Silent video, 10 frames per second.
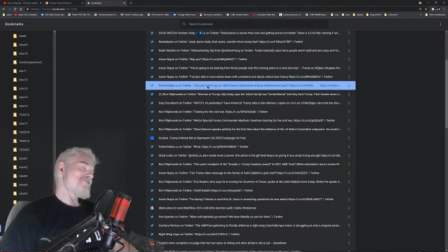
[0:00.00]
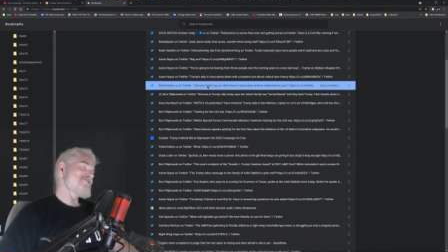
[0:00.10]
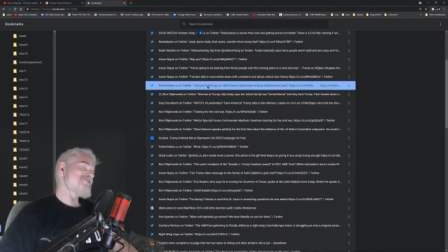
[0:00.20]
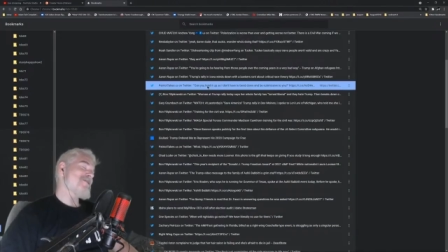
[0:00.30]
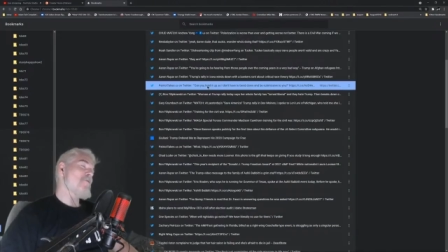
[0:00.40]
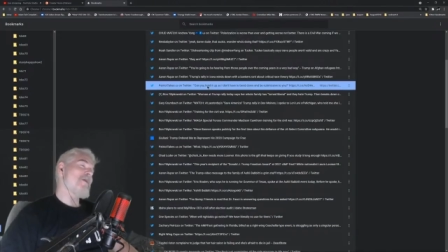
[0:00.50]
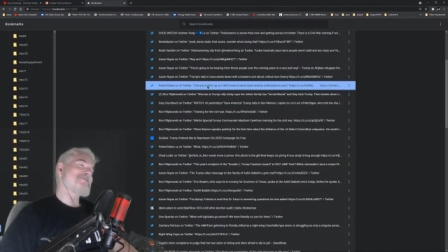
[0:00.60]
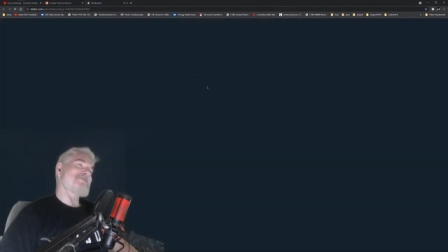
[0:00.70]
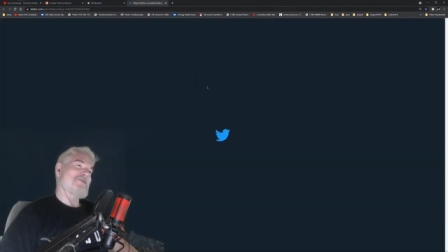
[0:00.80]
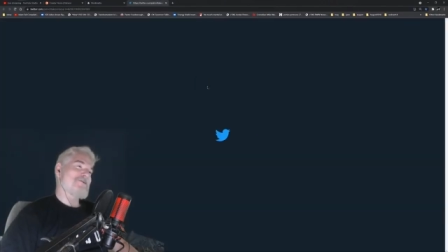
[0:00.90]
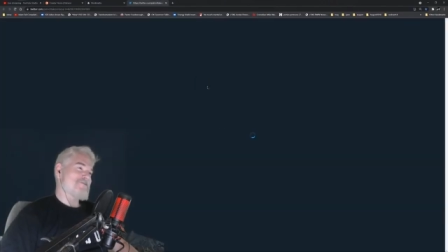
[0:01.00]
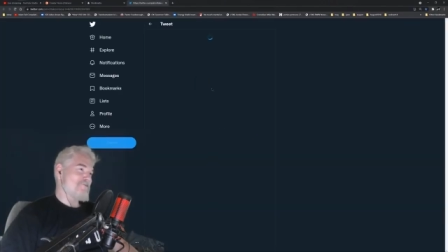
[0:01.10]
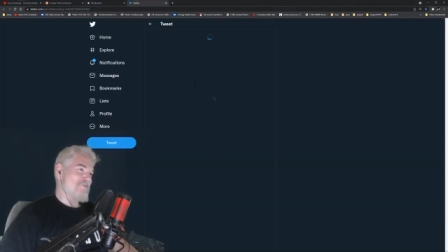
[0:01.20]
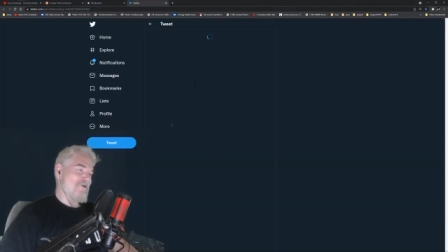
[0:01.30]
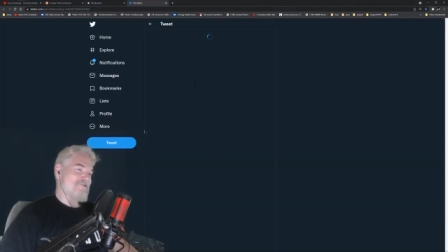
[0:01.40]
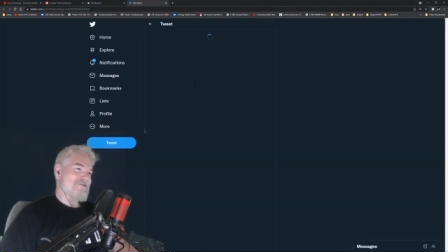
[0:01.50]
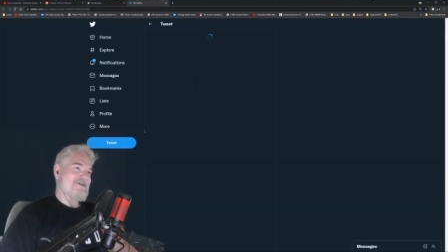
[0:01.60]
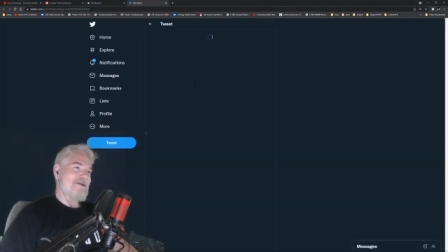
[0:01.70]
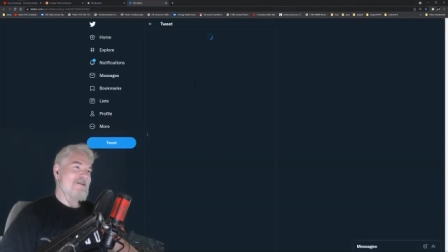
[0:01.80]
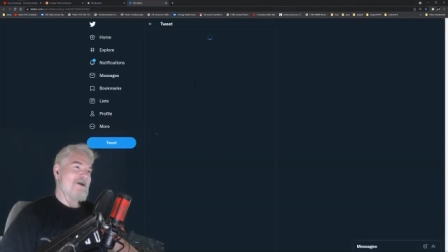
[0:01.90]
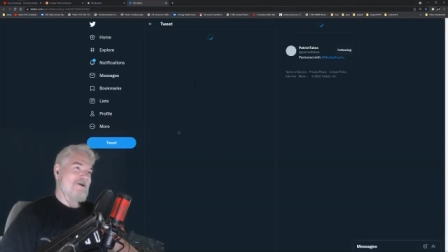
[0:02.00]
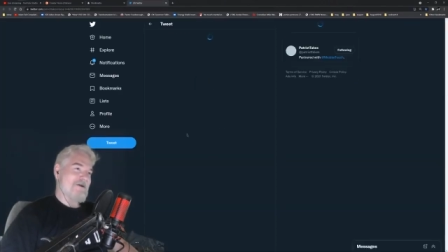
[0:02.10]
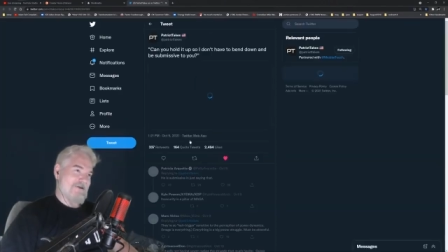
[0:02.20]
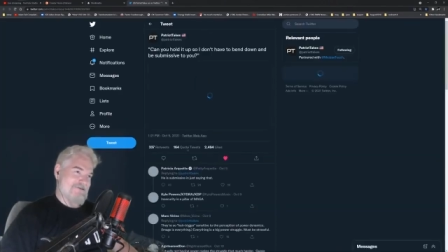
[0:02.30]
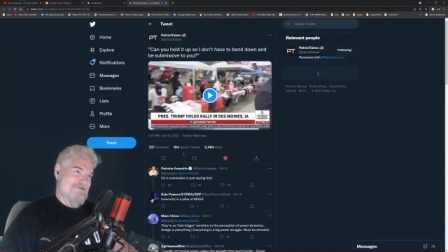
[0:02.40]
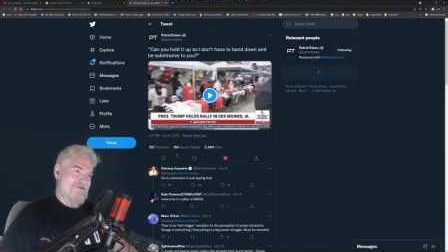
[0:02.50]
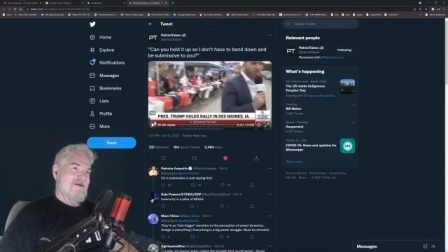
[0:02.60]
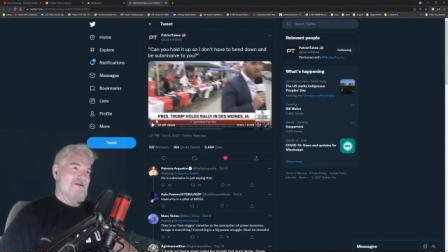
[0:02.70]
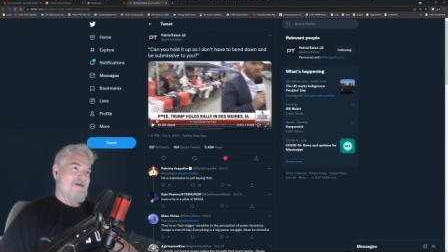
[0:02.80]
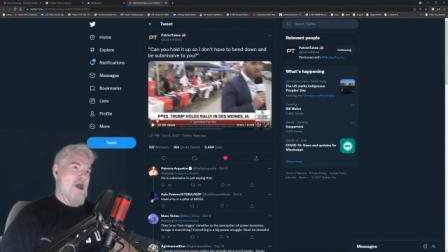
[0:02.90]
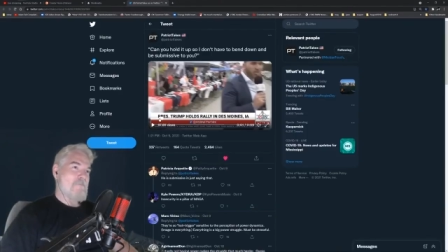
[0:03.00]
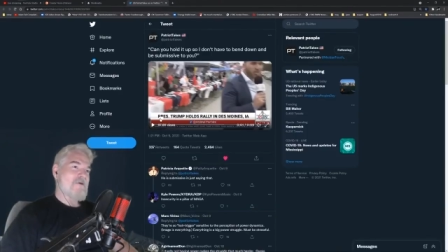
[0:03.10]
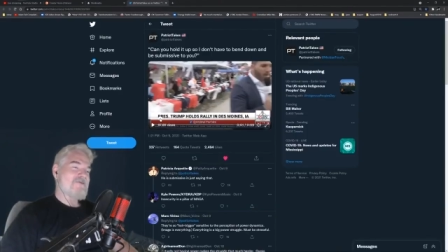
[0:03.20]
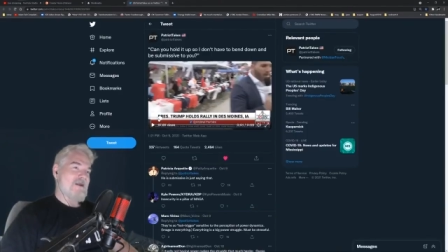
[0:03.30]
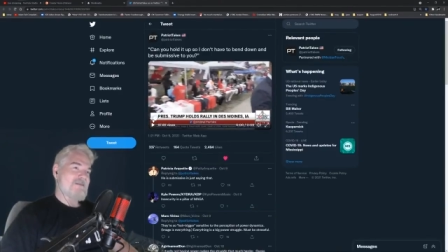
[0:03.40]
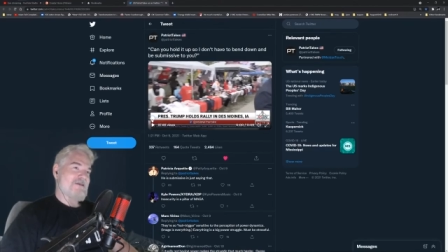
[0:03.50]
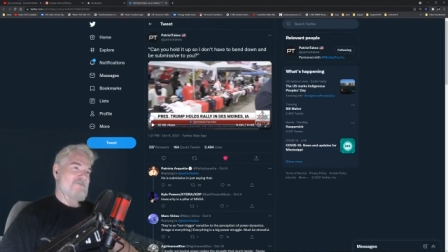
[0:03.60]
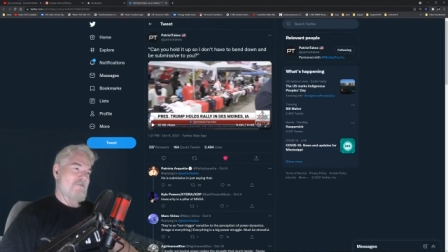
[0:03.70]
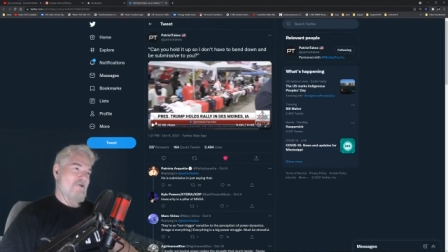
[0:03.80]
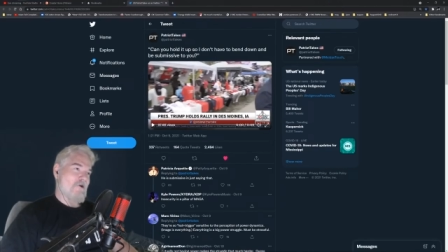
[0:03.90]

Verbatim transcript: They're so insecure too, folks. It's hilarious how pathetic these people